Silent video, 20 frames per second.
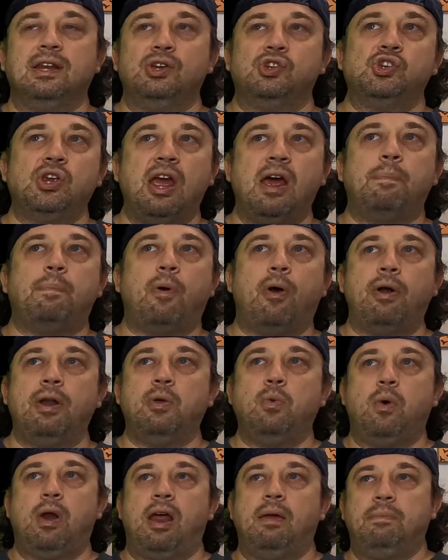a chat
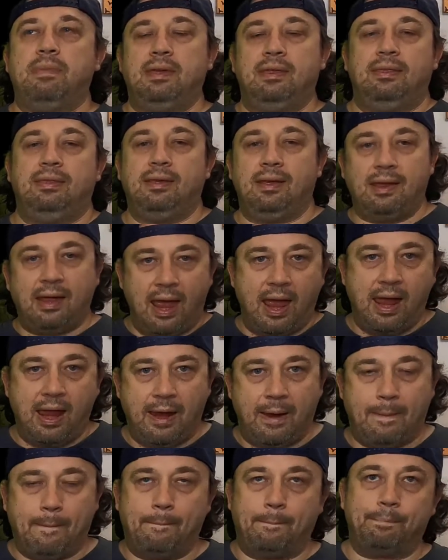party when I'm in the
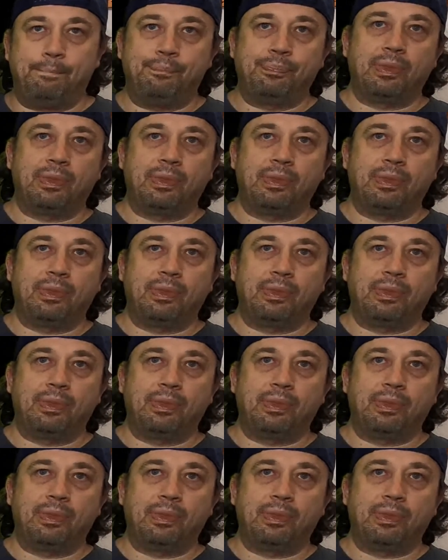game.